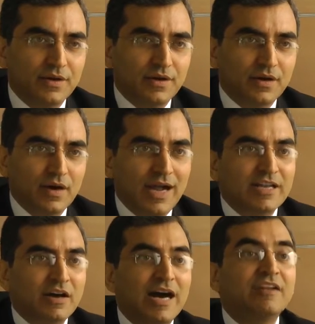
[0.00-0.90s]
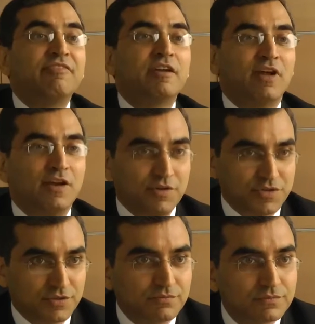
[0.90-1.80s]
at an unfair
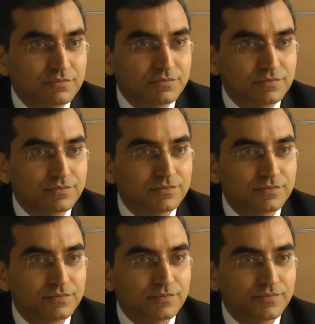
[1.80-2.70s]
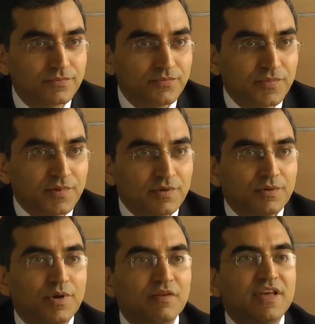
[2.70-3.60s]
valuation.
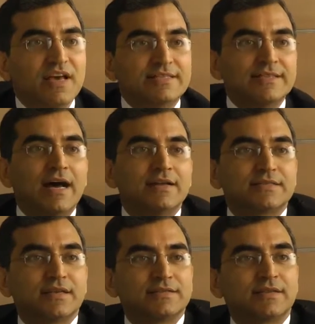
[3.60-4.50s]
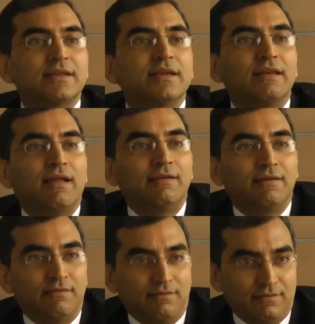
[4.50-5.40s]
You have the SRs sitting in
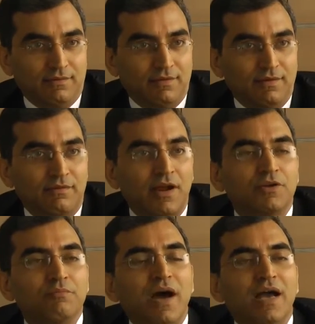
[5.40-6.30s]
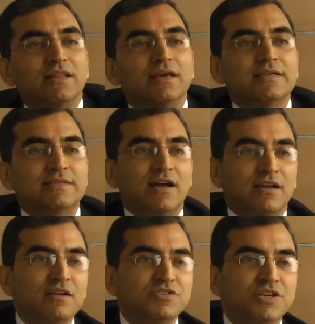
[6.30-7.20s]
London trying to buy the SR
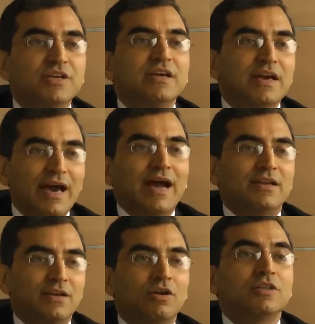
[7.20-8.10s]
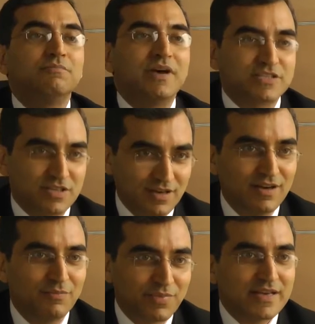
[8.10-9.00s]
Energy at not the best
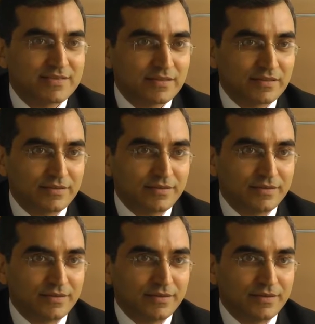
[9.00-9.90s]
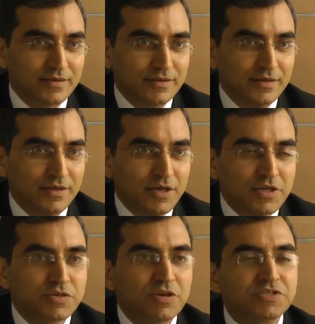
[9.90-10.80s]
pricing.
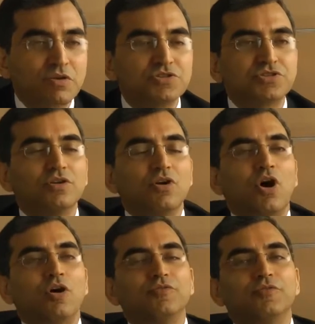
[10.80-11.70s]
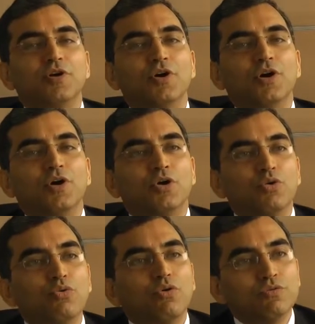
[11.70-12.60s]
So it's a question of
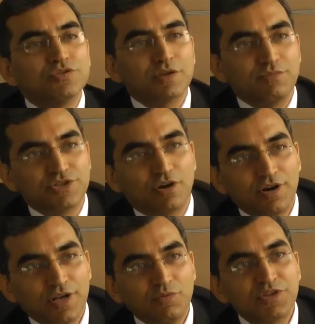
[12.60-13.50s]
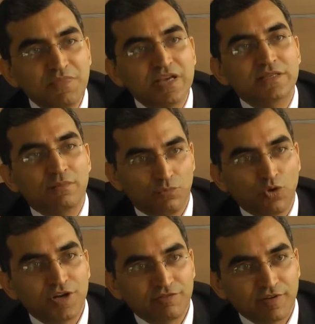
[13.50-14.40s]
who owns the majority, which makes
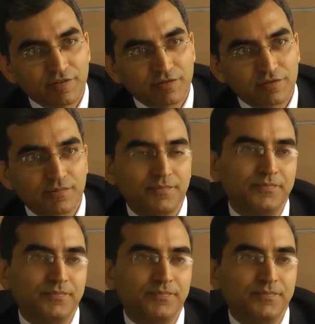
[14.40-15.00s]
more difference.